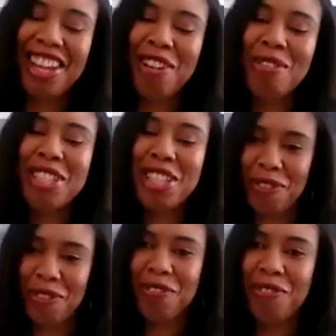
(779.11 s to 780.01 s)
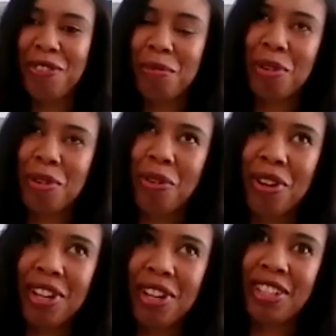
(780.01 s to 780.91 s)
it was different from
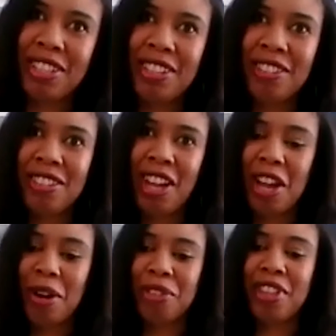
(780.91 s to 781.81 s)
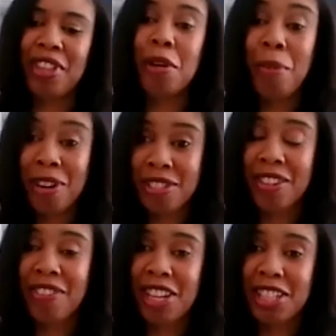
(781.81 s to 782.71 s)
going with the in-person
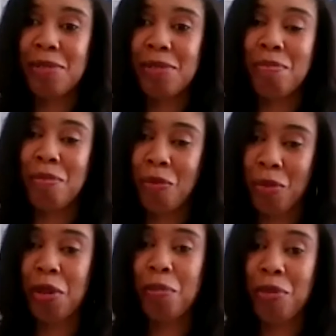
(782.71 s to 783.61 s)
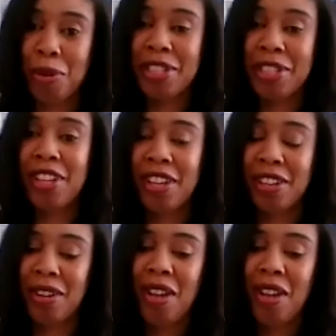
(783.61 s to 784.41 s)
events, with the premise that